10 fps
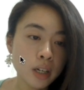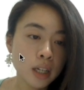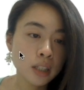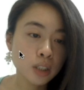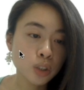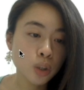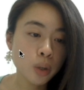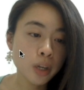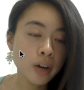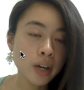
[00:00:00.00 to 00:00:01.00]
All right, guys,
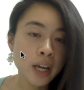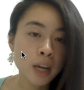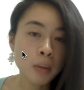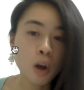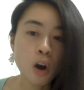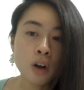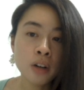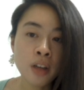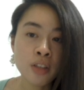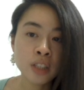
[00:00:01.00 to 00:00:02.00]
so here I am
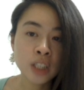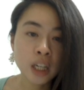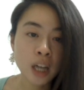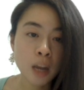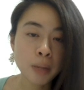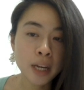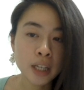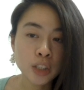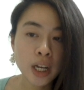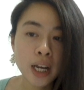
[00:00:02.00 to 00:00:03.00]
on the checkout
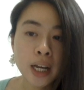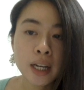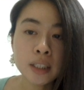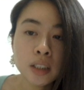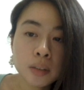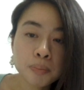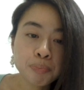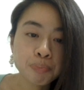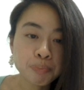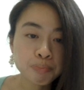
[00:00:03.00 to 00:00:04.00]
page and
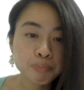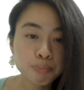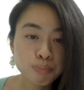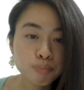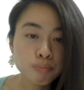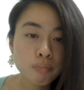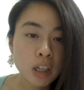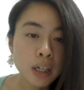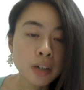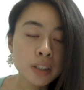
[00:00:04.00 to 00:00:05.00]

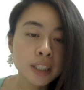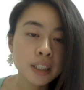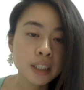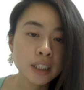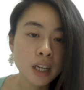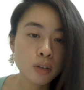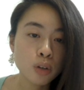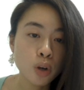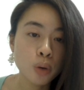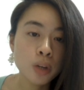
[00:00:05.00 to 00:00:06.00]
here it says
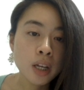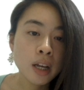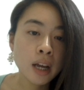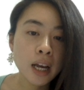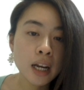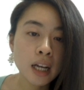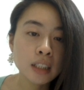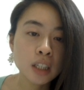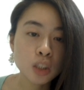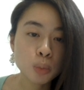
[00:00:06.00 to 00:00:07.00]
discount code. And
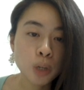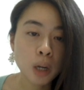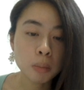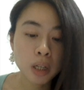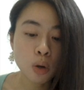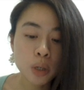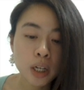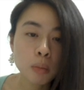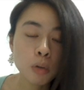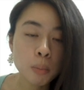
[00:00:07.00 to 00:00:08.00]
as a customer, I'm like,
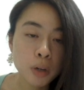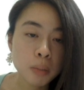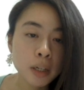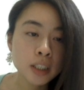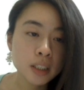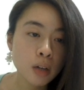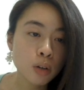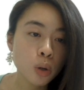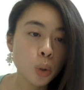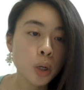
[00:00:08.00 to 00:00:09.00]
okay, I'm gonna put in my
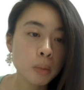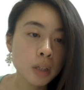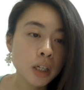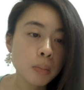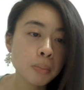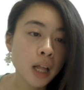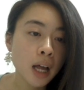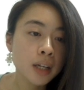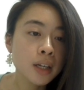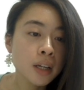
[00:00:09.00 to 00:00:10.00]
discount code. I'm gonna click
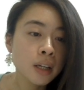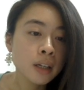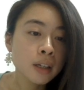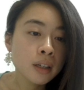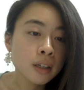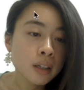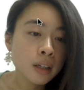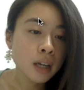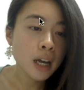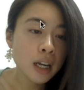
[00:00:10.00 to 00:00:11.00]
apply.
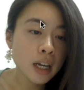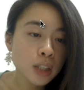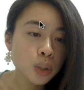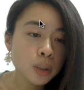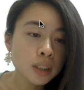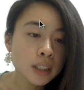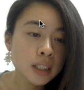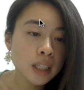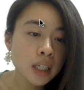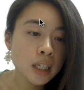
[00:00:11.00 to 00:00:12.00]
And as you can
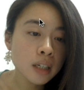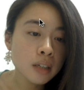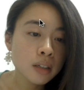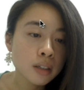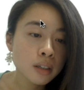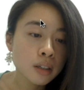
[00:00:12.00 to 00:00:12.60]
see,